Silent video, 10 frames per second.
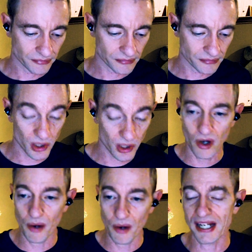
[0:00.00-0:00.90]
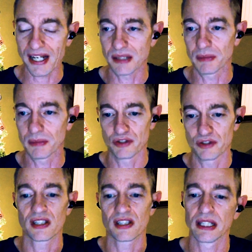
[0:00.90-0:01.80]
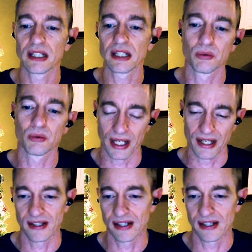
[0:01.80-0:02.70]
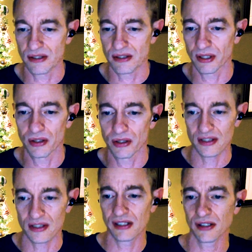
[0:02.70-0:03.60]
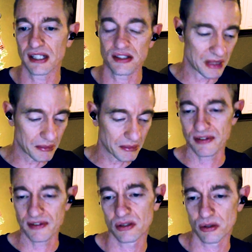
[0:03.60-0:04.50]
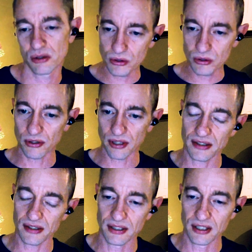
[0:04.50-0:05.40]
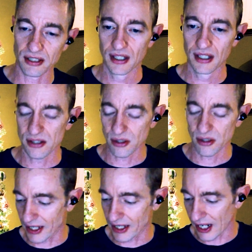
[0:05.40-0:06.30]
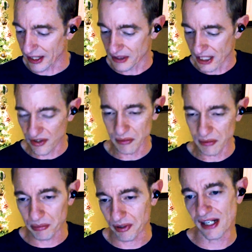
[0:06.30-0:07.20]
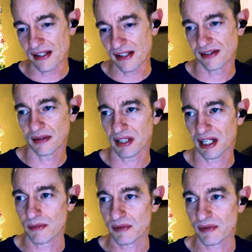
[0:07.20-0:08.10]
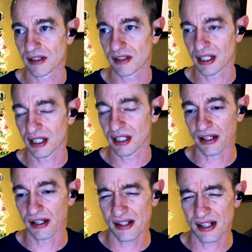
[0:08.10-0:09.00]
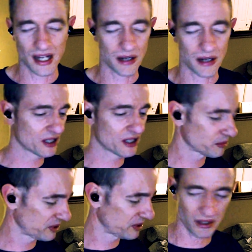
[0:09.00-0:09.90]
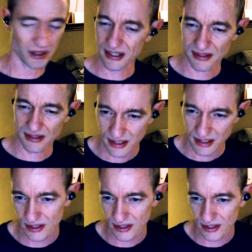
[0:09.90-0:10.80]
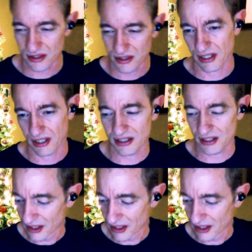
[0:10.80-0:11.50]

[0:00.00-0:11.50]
when I remind him of just the little wins that he's doing, or just little things, maybe even neutral things. So I give him praise sometimes in areas that a lot of parents will be like, well, that's just kind of strange to